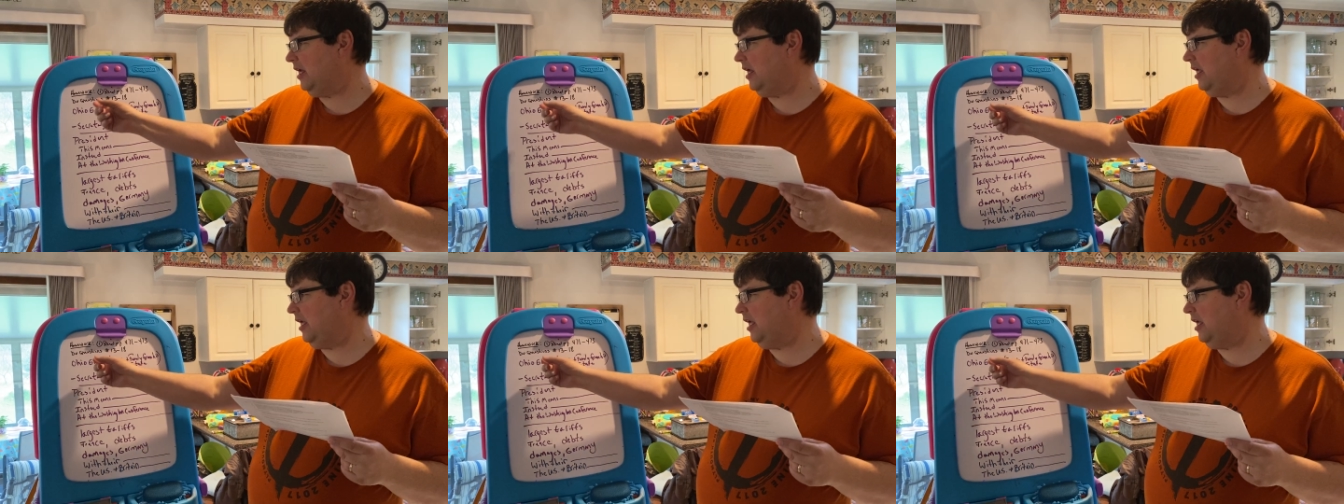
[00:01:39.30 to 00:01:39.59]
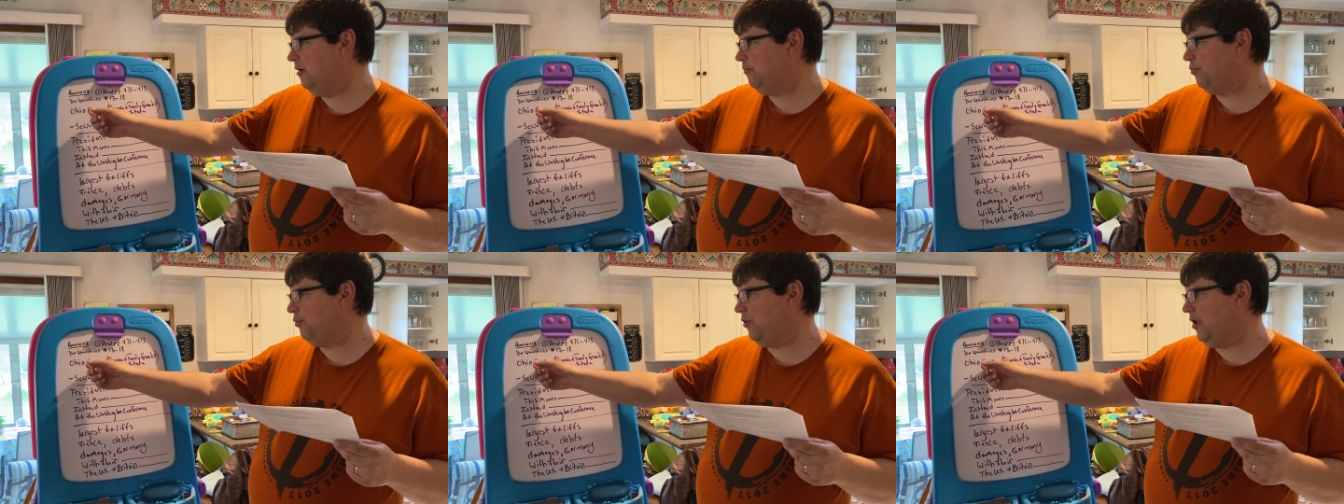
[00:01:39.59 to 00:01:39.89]

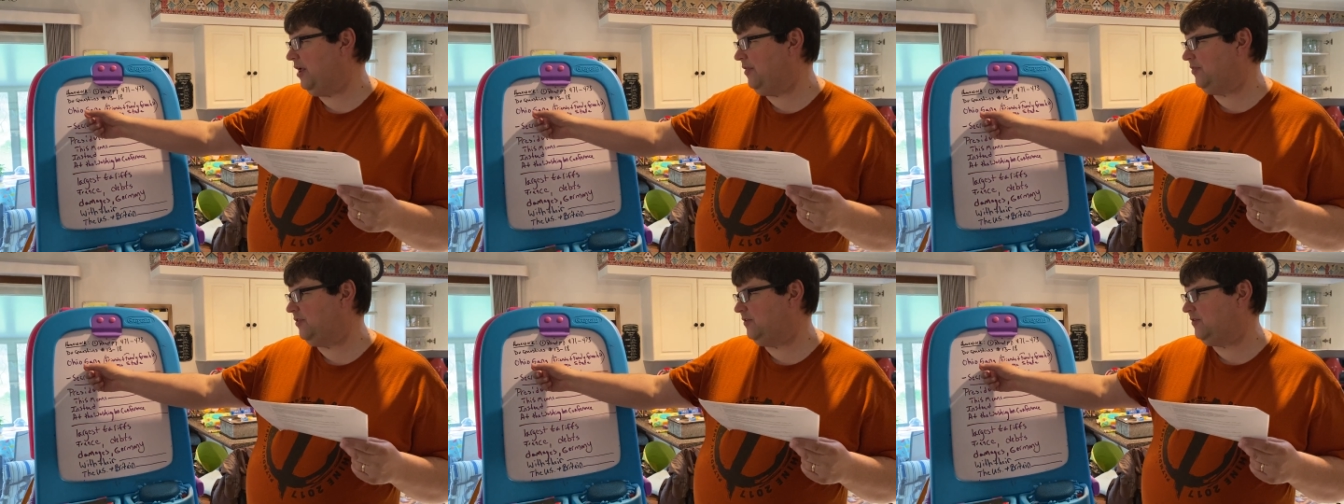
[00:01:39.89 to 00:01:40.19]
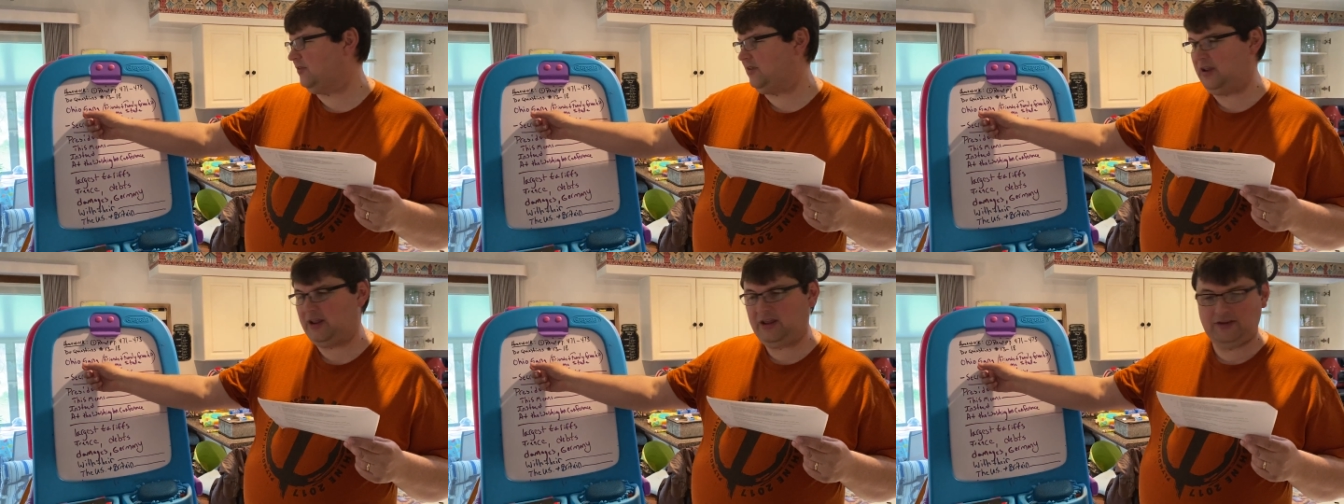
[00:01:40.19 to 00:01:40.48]
in
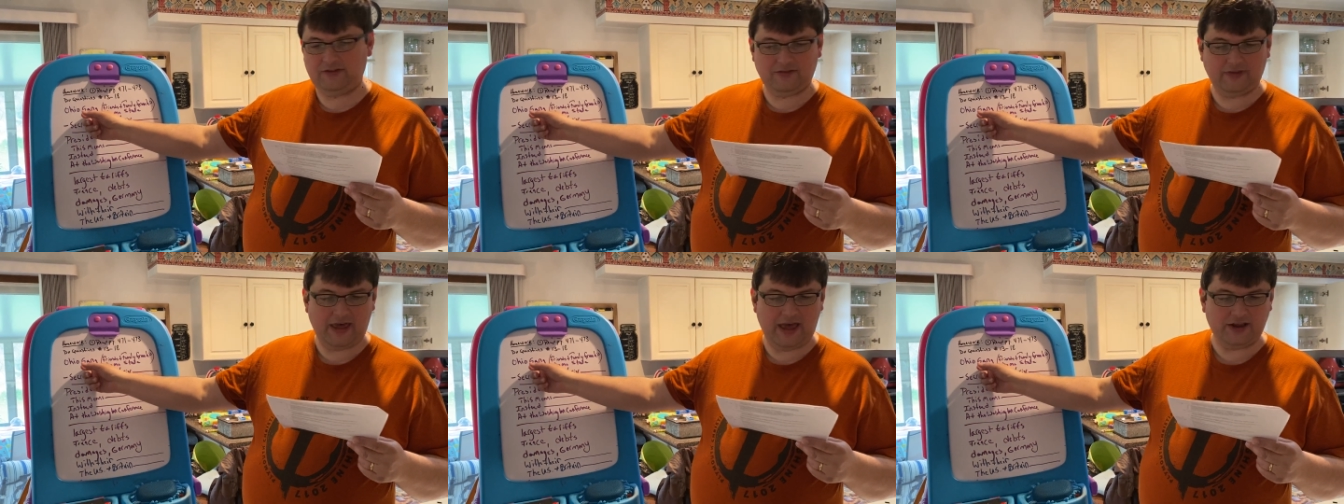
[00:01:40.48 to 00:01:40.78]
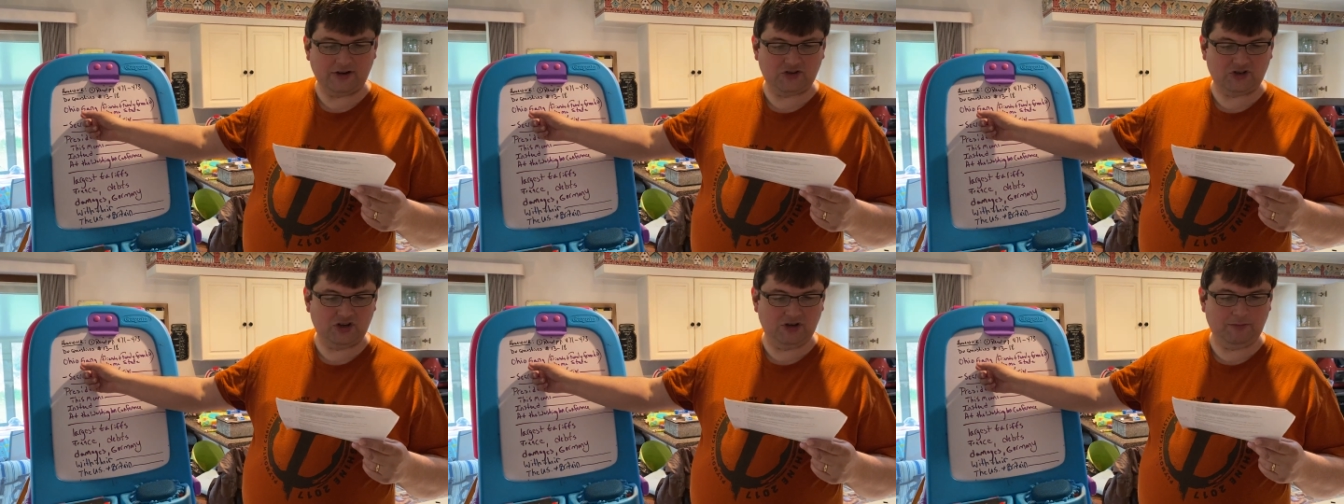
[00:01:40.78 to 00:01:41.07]
parentheses,
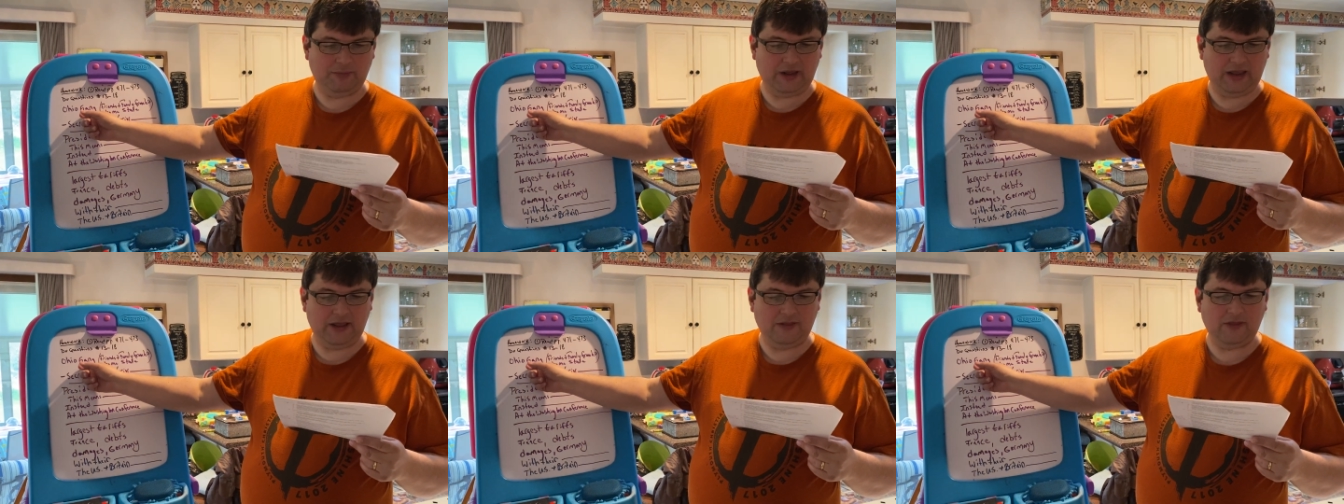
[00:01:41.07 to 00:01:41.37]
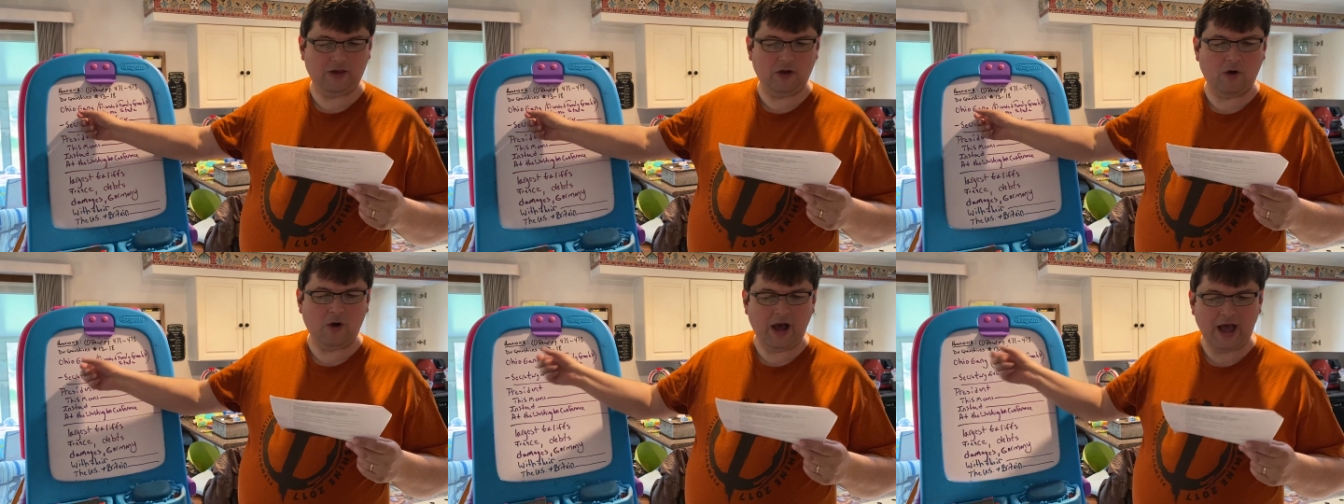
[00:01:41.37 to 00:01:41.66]
that should be
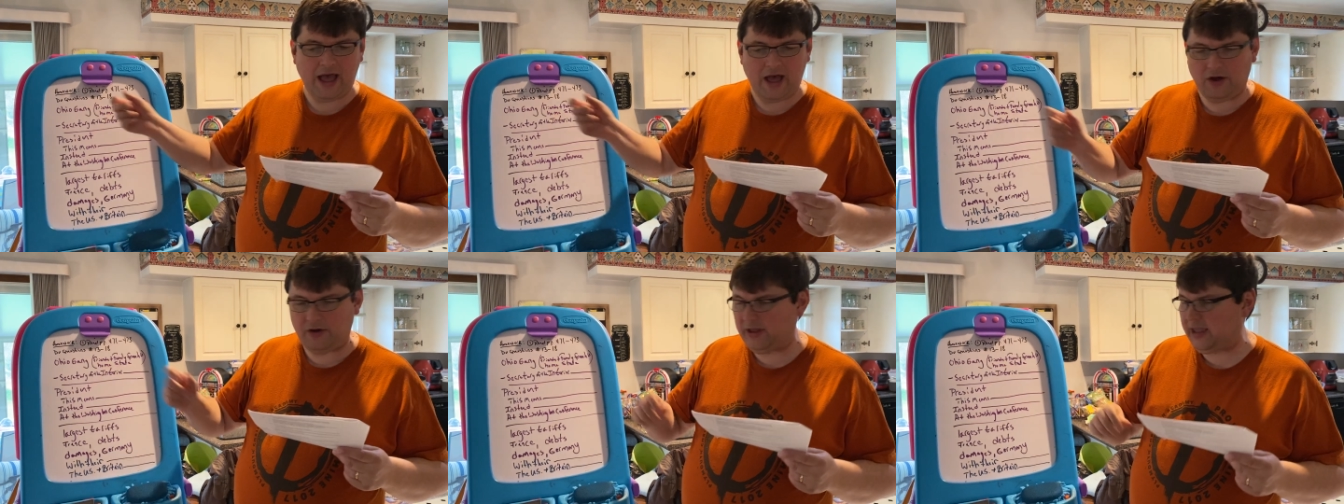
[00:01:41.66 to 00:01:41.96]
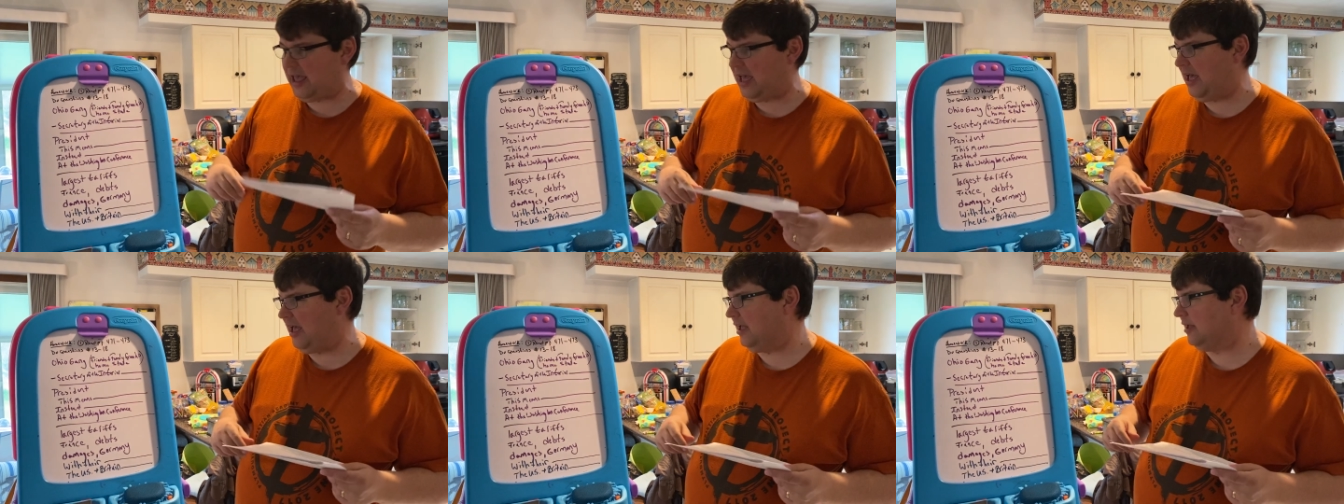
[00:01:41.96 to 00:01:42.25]
the Ohio
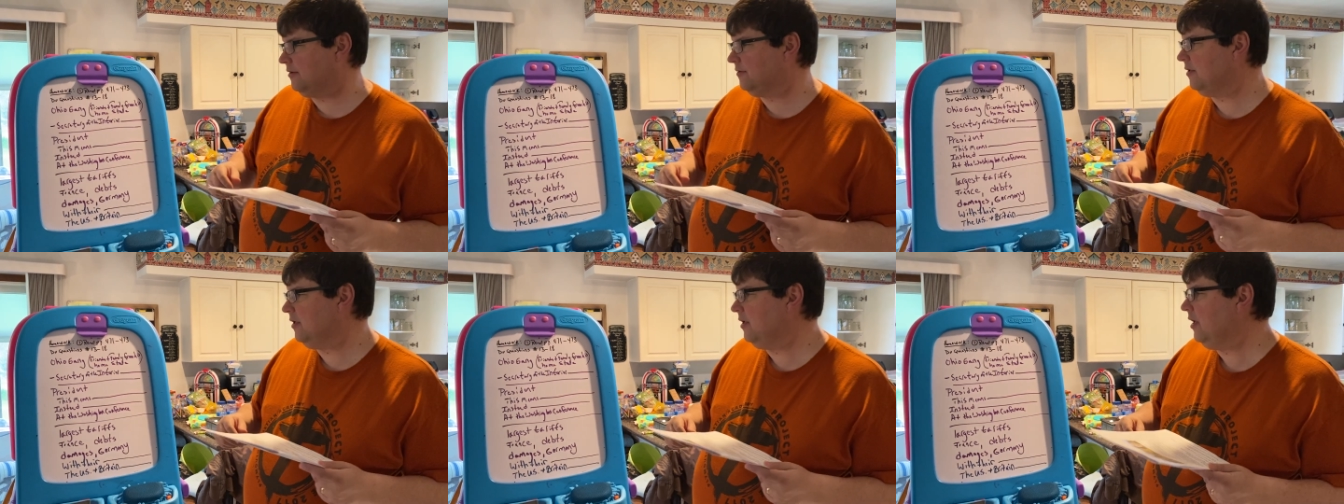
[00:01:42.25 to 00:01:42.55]
gang.